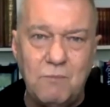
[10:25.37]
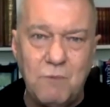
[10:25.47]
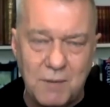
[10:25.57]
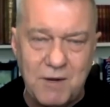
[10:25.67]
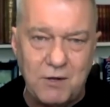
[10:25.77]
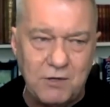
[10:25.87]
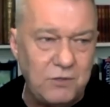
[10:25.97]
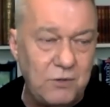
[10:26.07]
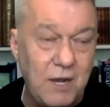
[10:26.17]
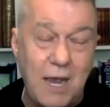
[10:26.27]
what am I going to
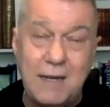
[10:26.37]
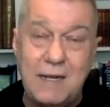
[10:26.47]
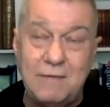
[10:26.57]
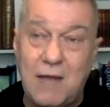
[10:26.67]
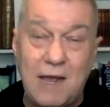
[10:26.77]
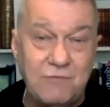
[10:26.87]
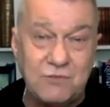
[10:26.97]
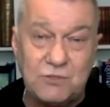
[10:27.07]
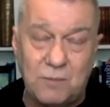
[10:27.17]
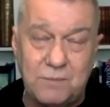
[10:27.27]
do? And then I haven't
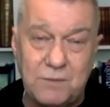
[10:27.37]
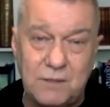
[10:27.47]
stopped.